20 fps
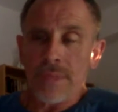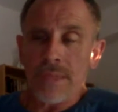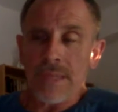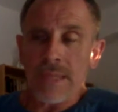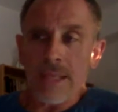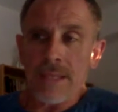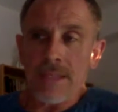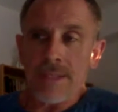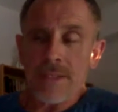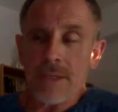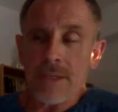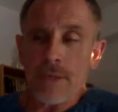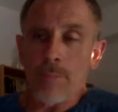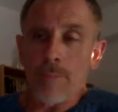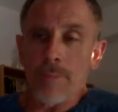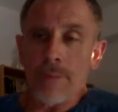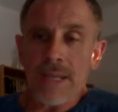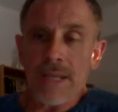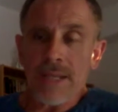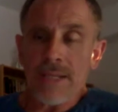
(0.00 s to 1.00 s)
there is a
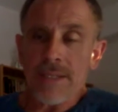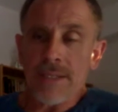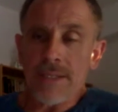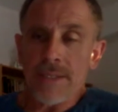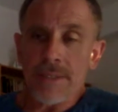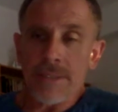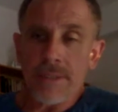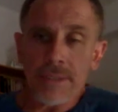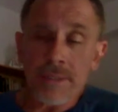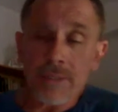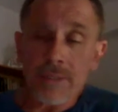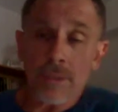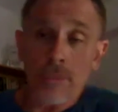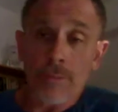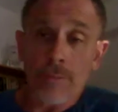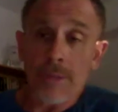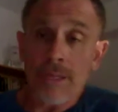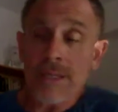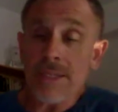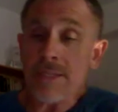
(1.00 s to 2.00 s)

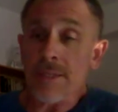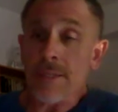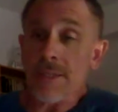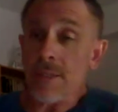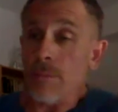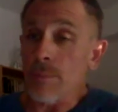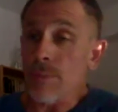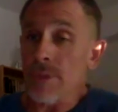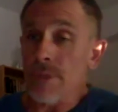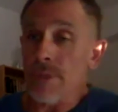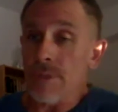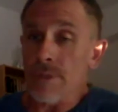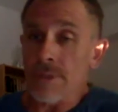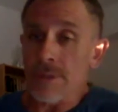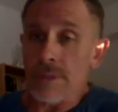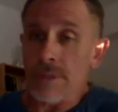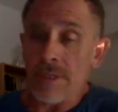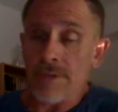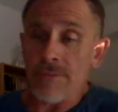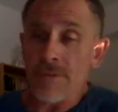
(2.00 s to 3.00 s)
complexity within the
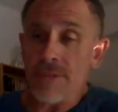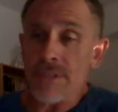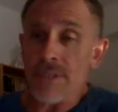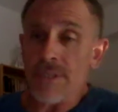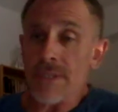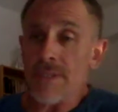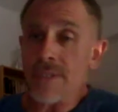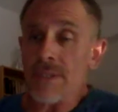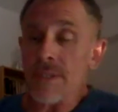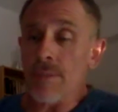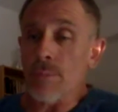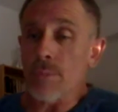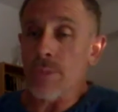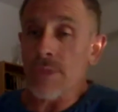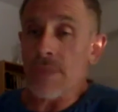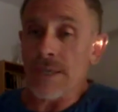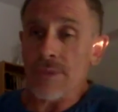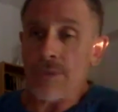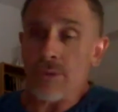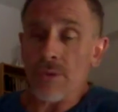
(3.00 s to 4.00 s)
nervous system,
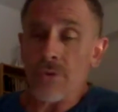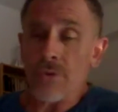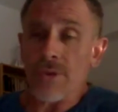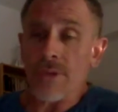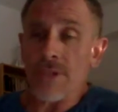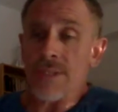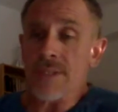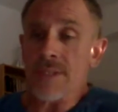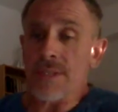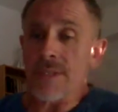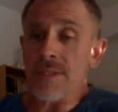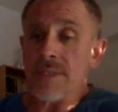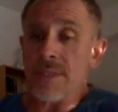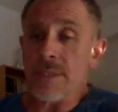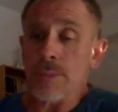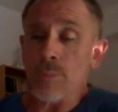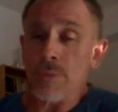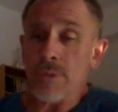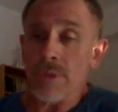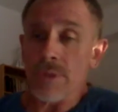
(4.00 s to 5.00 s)
with endocrine
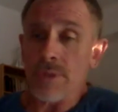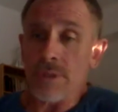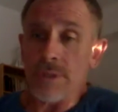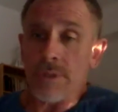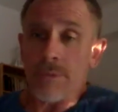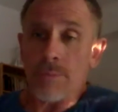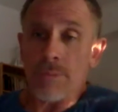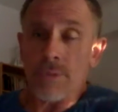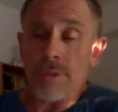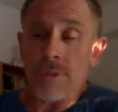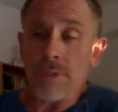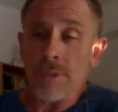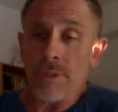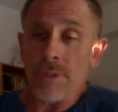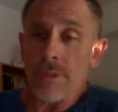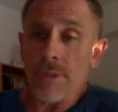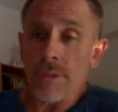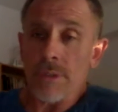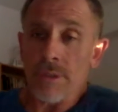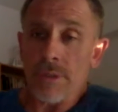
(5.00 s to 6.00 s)
system, with
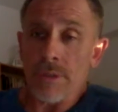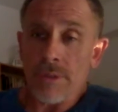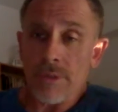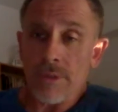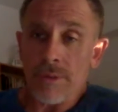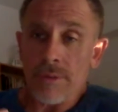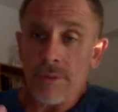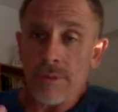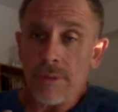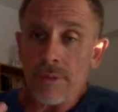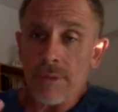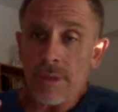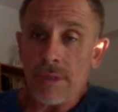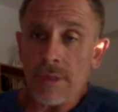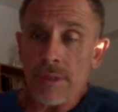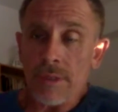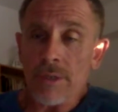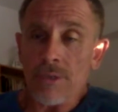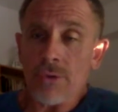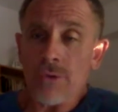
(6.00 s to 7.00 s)
the
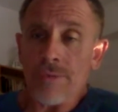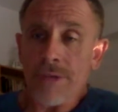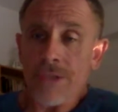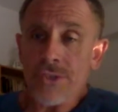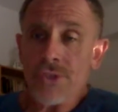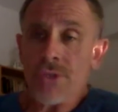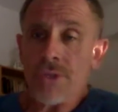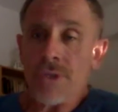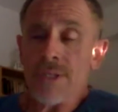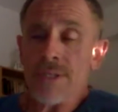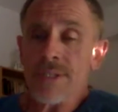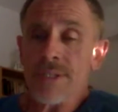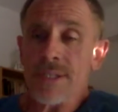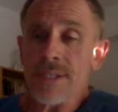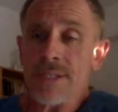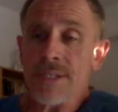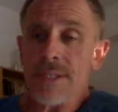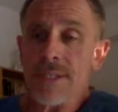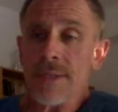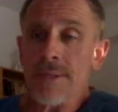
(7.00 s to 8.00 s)
cardiovascular
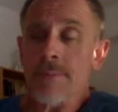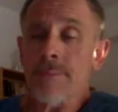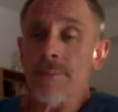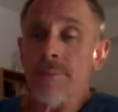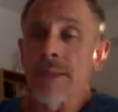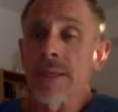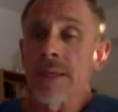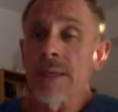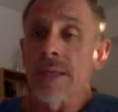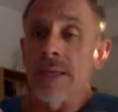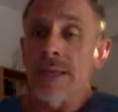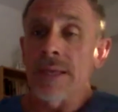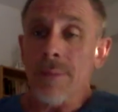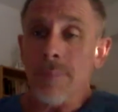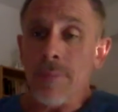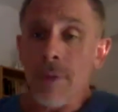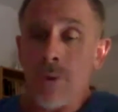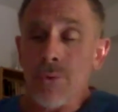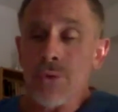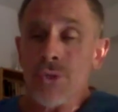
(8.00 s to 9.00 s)
system,
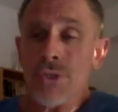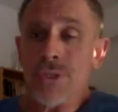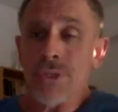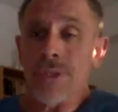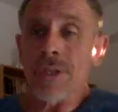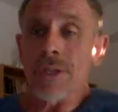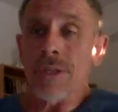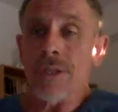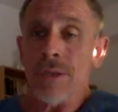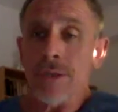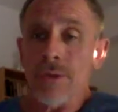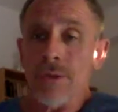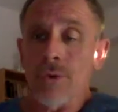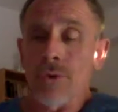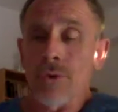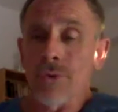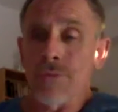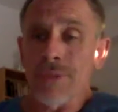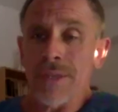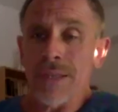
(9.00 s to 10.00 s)
emotionally,
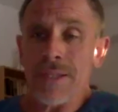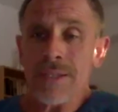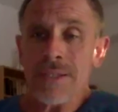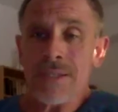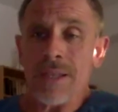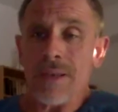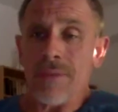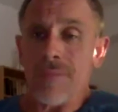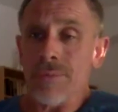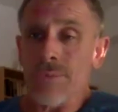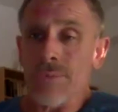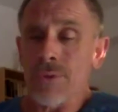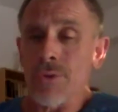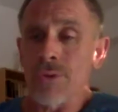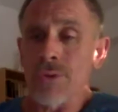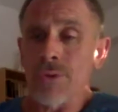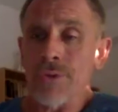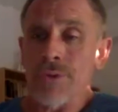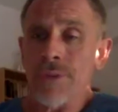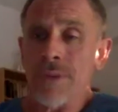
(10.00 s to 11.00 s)
all of that stuff. We
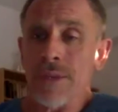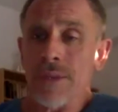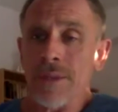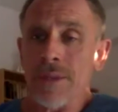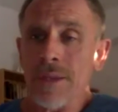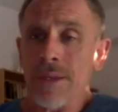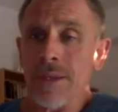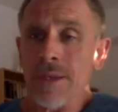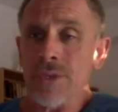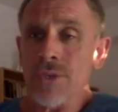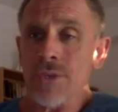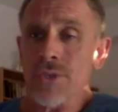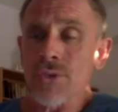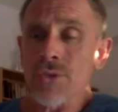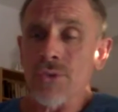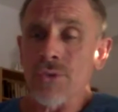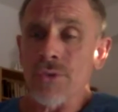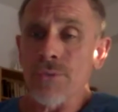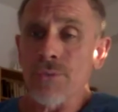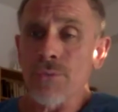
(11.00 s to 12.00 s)
don't know the
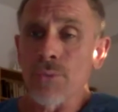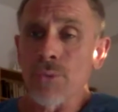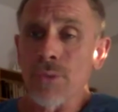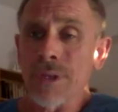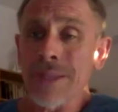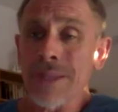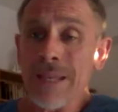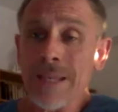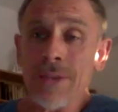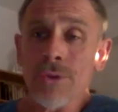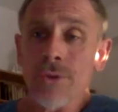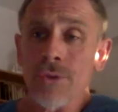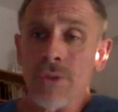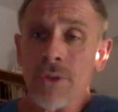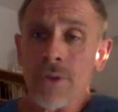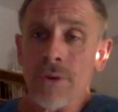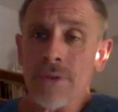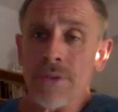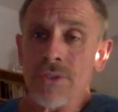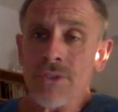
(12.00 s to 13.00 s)
history fully. They don't
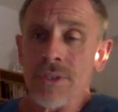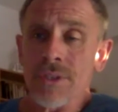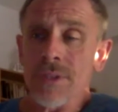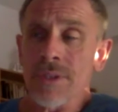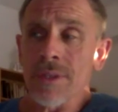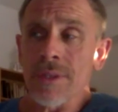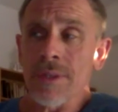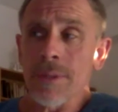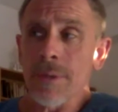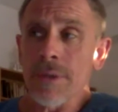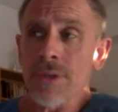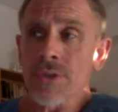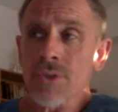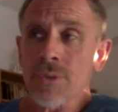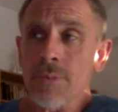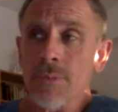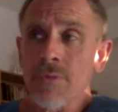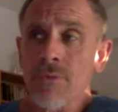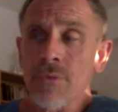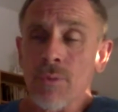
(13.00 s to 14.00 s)
know, as Chandani
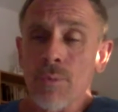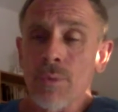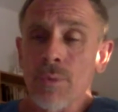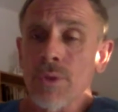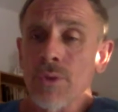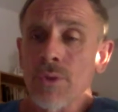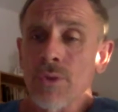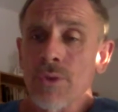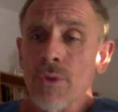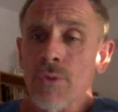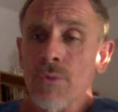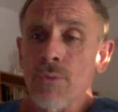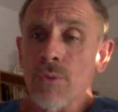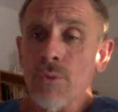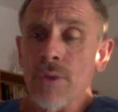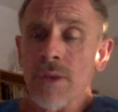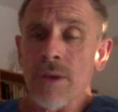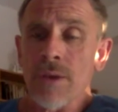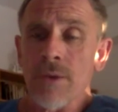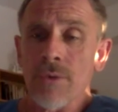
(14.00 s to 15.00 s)
mentioned before, we don't know
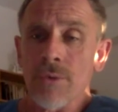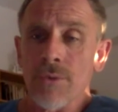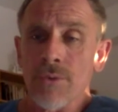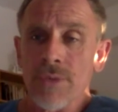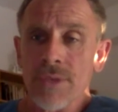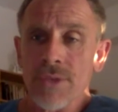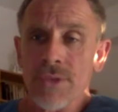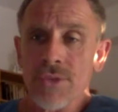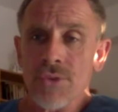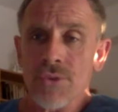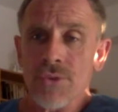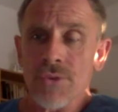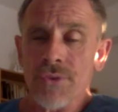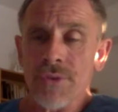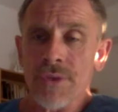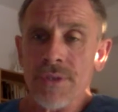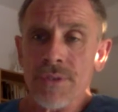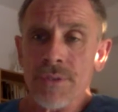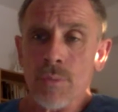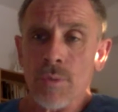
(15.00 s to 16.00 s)
fully our own
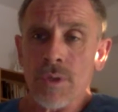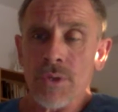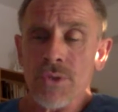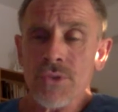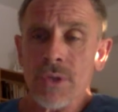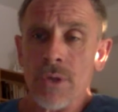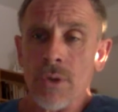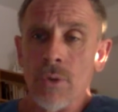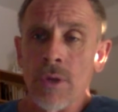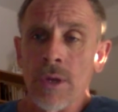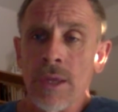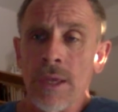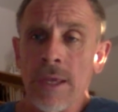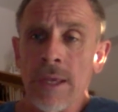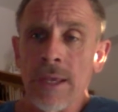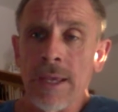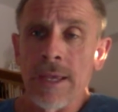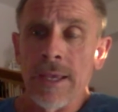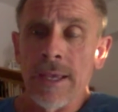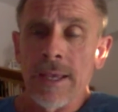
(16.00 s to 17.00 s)
history as well. So,
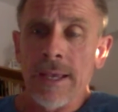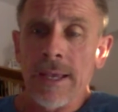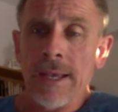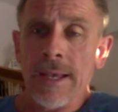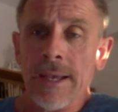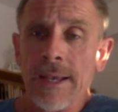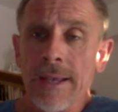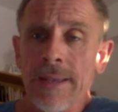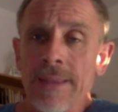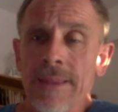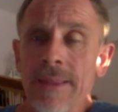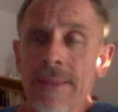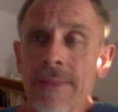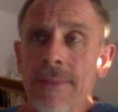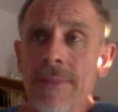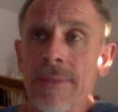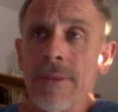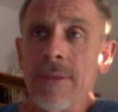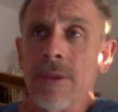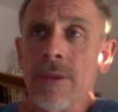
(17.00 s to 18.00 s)

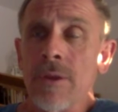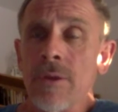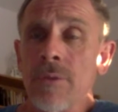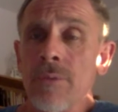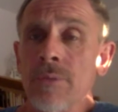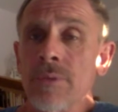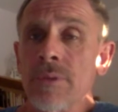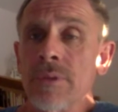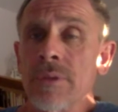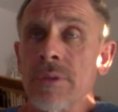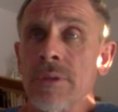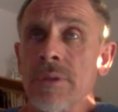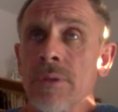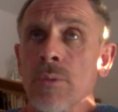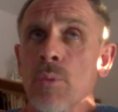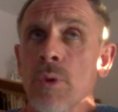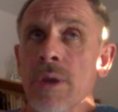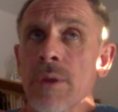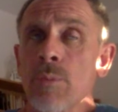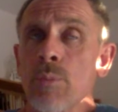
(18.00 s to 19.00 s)
and
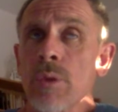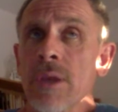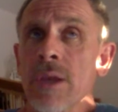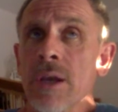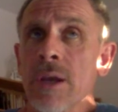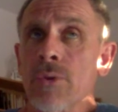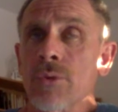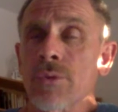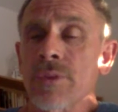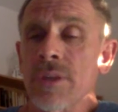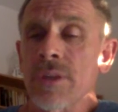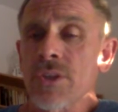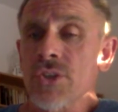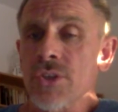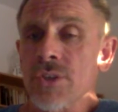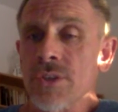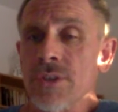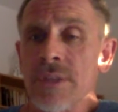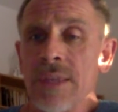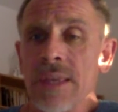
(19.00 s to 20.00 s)
the way we are
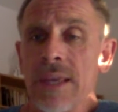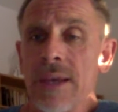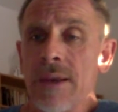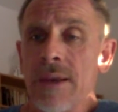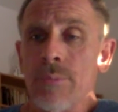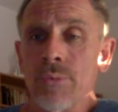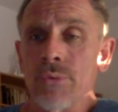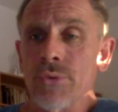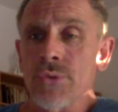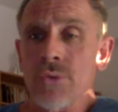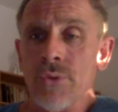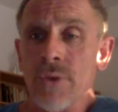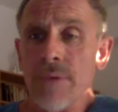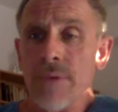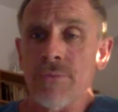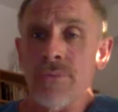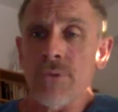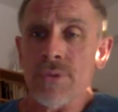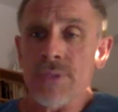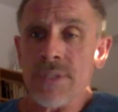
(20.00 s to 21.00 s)
conditioned, I want to
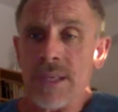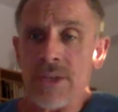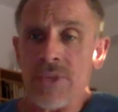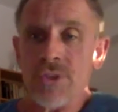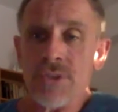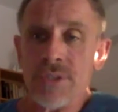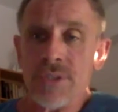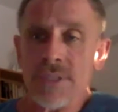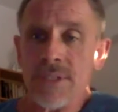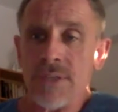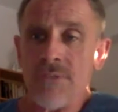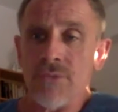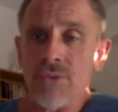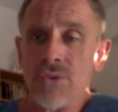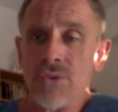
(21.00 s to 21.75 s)
have few sessions and